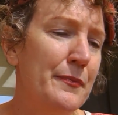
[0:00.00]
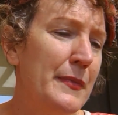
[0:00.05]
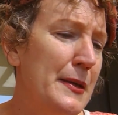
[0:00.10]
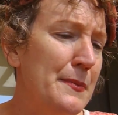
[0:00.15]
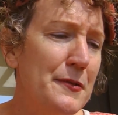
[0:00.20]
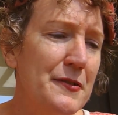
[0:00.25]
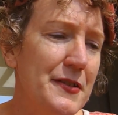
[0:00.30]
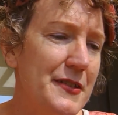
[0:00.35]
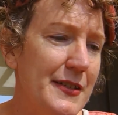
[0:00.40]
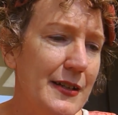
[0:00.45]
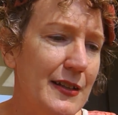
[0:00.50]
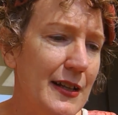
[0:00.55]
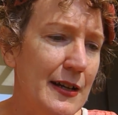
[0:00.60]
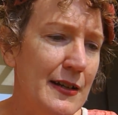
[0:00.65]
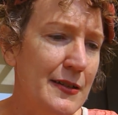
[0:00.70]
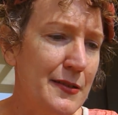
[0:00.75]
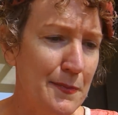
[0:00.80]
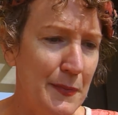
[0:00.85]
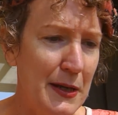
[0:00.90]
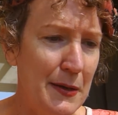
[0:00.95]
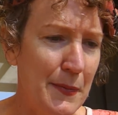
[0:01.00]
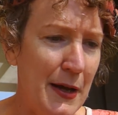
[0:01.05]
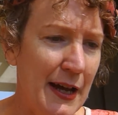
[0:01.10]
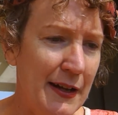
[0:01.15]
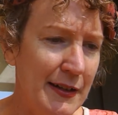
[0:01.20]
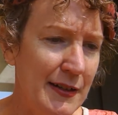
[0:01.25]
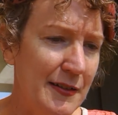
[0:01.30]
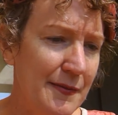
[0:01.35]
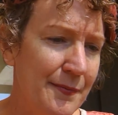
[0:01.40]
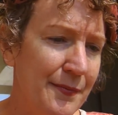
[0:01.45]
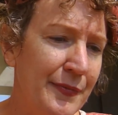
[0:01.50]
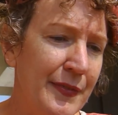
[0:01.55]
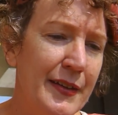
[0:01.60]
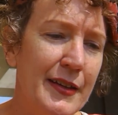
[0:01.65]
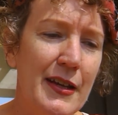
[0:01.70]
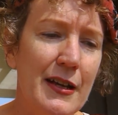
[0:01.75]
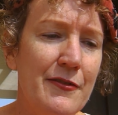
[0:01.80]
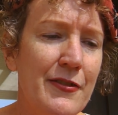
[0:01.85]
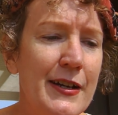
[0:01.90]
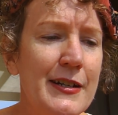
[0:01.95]
People still ask me about it.
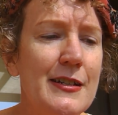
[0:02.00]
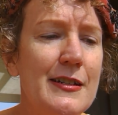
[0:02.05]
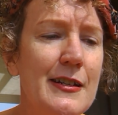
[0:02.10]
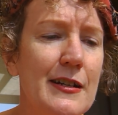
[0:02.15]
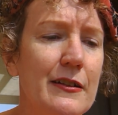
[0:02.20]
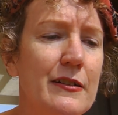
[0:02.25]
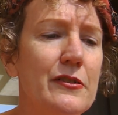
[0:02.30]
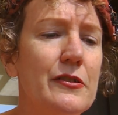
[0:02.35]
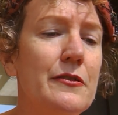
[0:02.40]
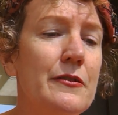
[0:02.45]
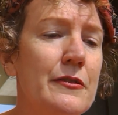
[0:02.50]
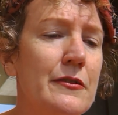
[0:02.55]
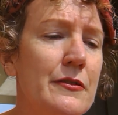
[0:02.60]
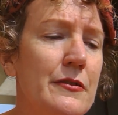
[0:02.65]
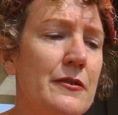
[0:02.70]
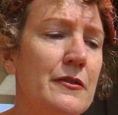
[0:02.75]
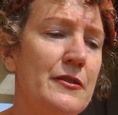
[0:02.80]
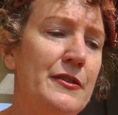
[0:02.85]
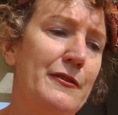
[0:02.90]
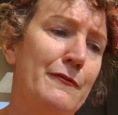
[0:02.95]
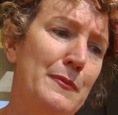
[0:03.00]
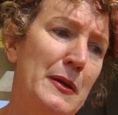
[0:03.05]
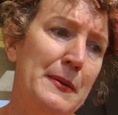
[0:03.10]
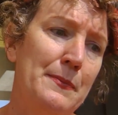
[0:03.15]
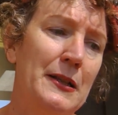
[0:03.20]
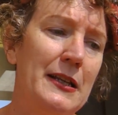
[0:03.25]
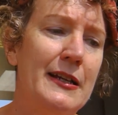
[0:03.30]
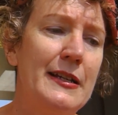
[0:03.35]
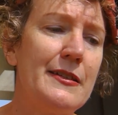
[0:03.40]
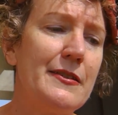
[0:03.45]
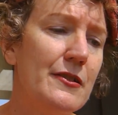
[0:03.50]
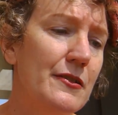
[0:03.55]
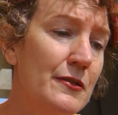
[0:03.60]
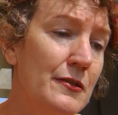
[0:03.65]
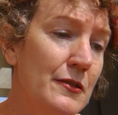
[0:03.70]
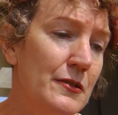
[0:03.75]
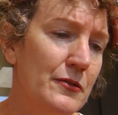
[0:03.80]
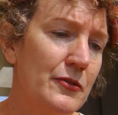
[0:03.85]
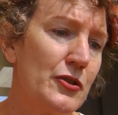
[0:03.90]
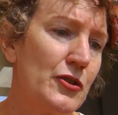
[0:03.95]
I've had to tell oodles of people, and it's
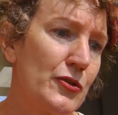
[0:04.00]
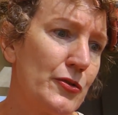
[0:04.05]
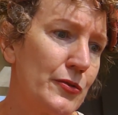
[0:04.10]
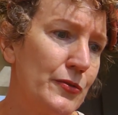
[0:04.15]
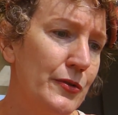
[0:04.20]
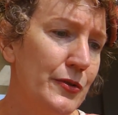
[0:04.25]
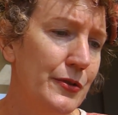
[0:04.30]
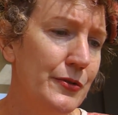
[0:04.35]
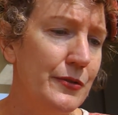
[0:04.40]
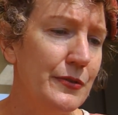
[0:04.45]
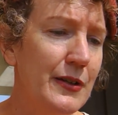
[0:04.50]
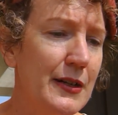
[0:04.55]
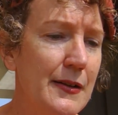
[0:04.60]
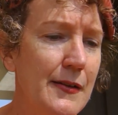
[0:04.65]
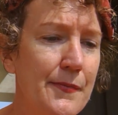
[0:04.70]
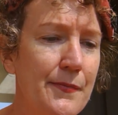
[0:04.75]
all true.